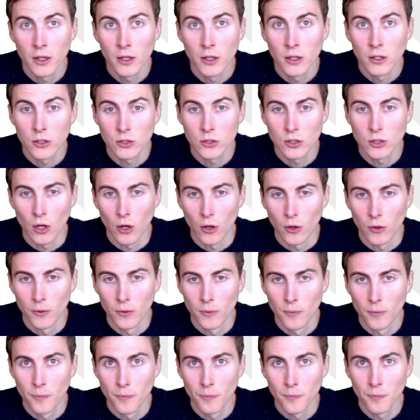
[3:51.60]
So
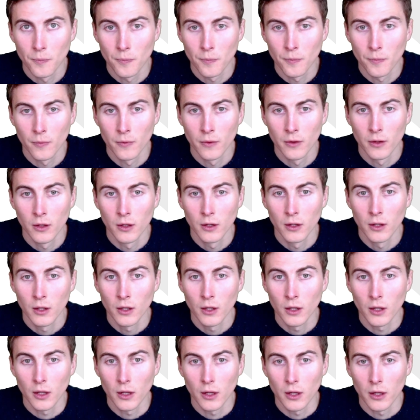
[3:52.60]

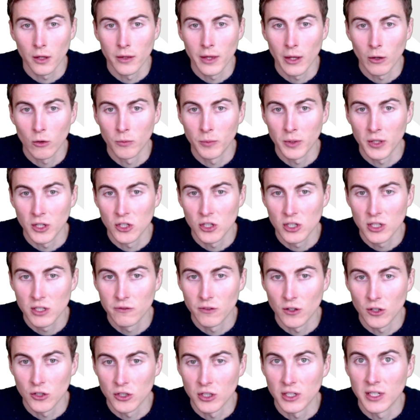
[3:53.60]
that would be the g
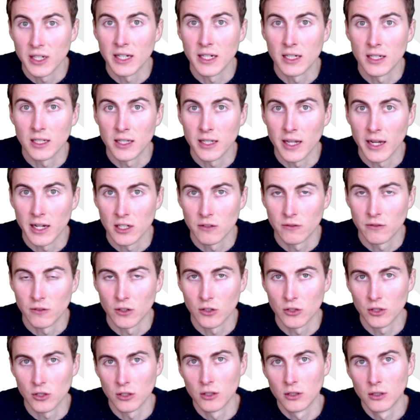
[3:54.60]
function into the h
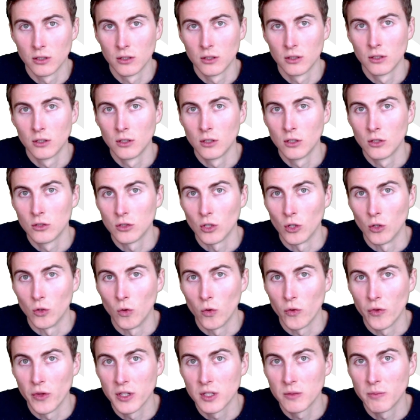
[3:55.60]
function. So
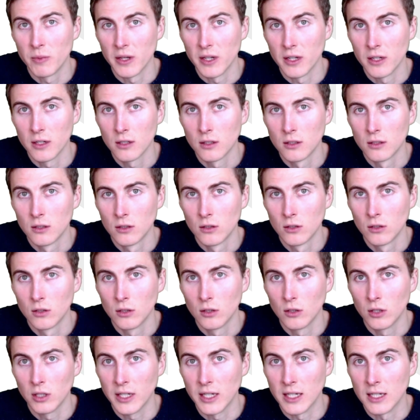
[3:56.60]
this bit here
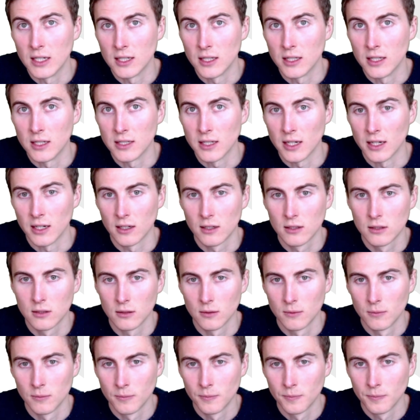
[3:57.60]
into this x.
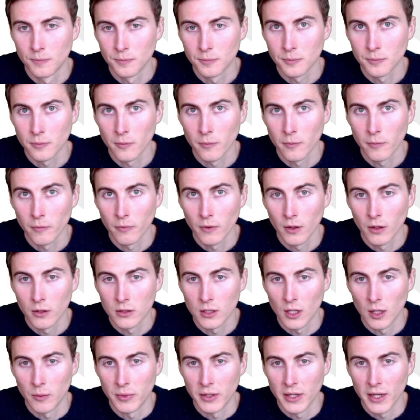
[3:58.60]
So
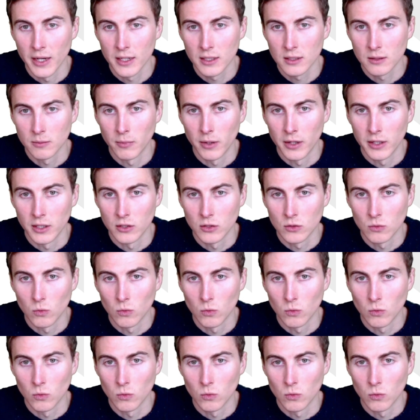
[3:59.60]
that'd be x minus